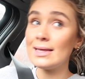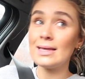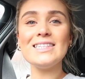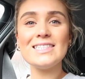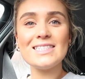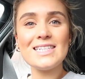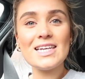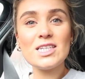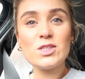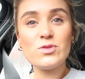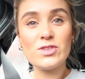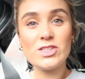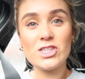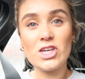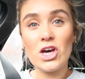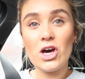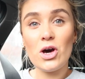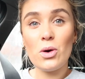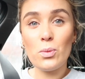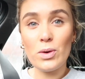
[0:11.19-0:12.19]
In today's
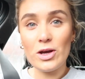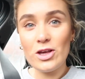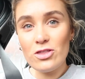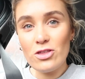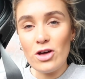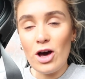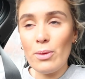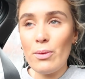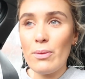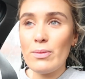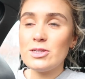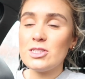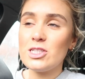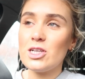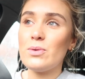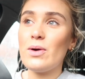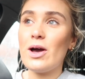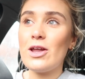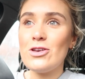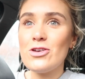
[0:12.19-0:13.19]
video, we thought we would
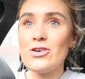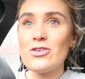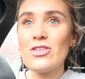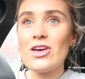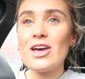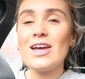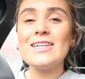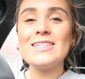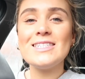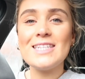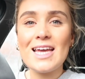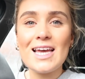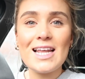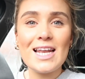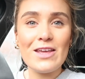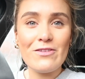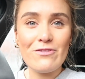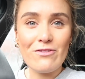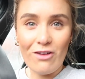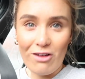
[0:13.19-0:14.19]
do another
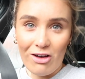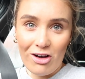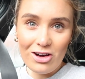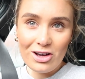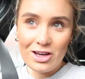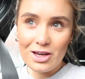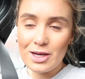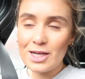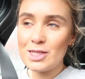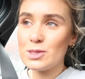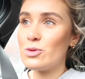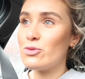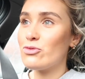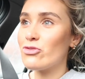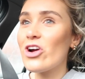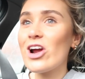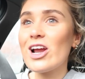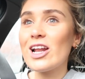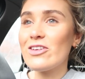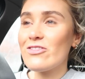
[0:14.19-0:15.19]
daily vlog because we
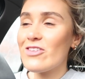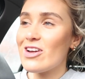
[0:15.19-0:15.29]
really,